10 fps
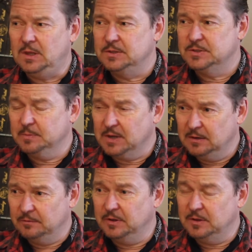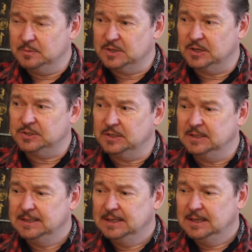some kind of rhythm section,
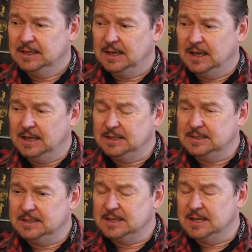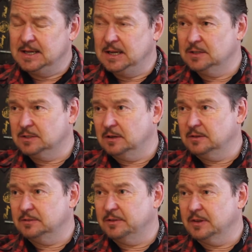and uh,
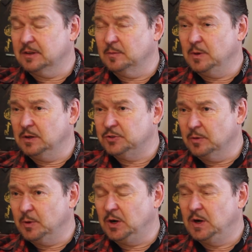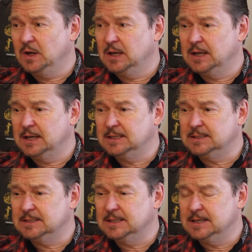started to think about a drummer,
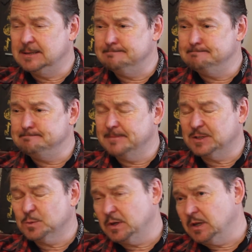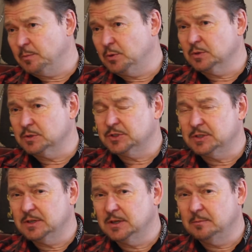and um, that's when I
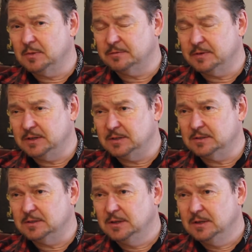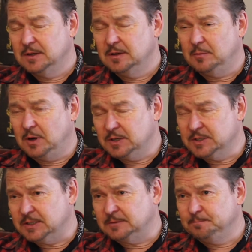approached my friend
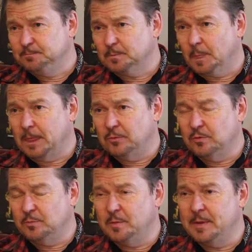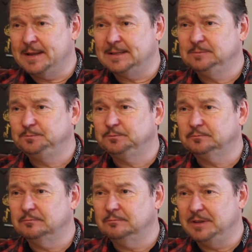Martin, Robot Man,
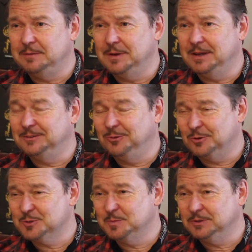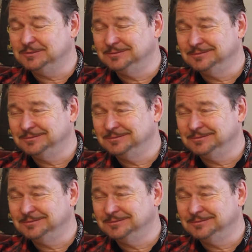Beatman, Horsebro,